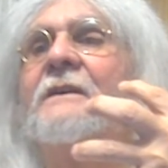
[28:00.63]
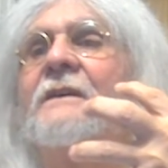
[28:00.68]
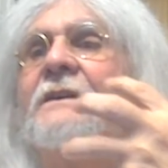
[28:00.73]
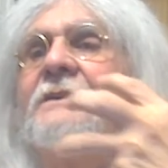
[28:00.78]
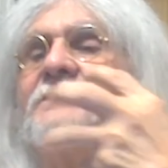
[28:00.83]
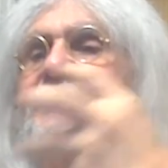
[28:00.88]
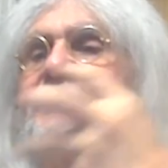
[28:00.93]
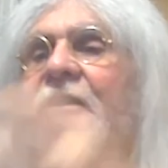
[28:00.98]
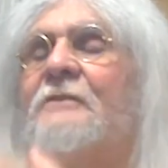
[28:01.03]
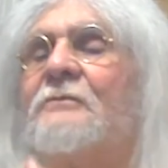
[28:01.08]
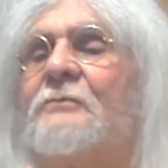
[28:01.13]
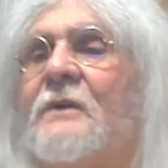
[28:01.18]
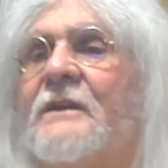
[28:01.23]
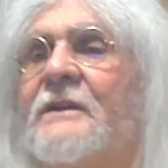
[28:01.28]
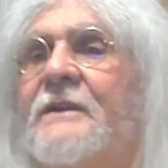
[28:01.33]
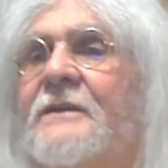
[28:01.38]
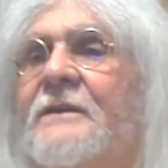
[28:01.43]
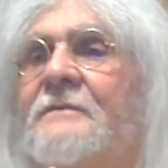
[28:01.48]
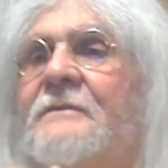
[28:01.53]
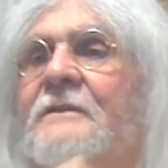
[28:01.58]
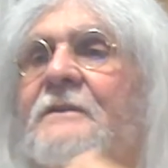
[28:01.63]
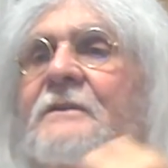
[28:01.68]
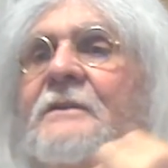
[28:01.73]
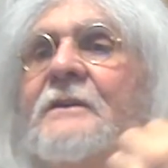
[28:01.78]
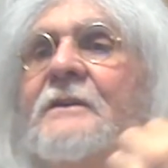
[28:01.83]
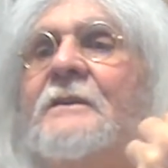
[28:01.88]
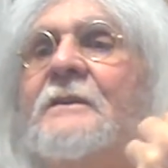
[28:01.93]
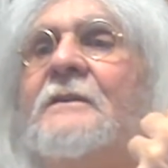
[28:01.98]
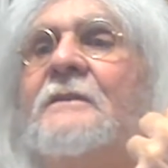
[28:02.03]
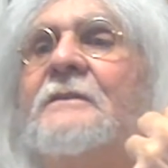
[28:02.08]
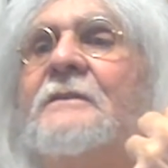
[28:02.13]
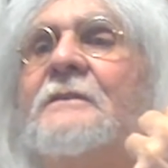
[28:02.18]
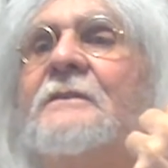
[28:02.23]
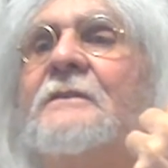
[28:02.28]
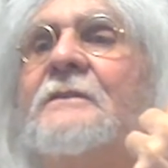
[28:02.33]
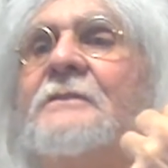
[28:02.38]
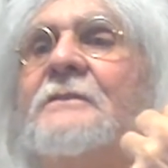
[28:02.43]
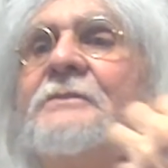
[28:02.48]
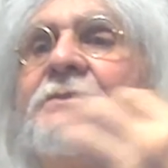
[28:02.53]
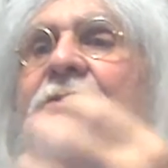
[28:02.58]
is get ready
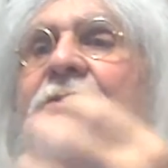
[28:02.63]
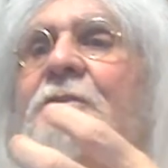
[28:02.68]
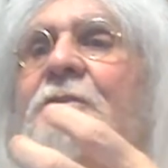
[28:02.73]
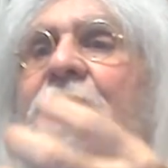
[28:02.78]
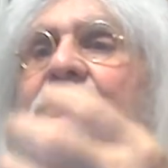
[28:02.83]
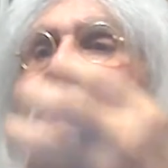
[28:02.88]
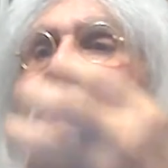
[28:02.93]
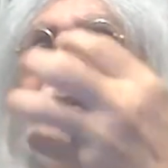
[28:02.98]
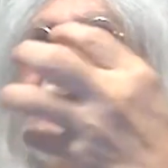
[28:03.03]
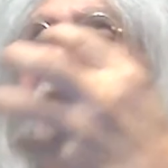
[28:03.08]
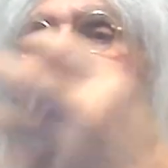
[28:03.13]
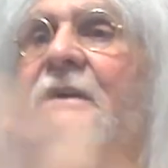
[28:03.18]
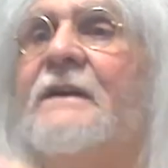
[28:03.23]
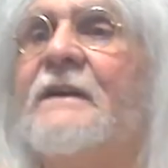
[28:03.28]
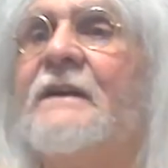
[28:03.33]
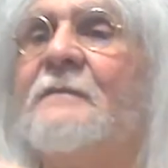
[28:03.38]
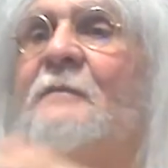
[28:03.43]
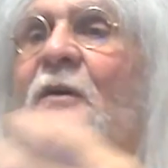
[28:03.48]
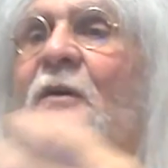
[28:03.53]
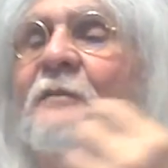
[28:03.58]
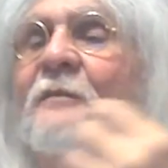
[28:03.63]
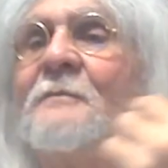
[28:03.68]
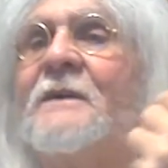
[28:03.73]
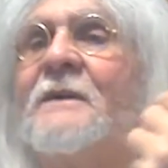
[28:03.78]
to email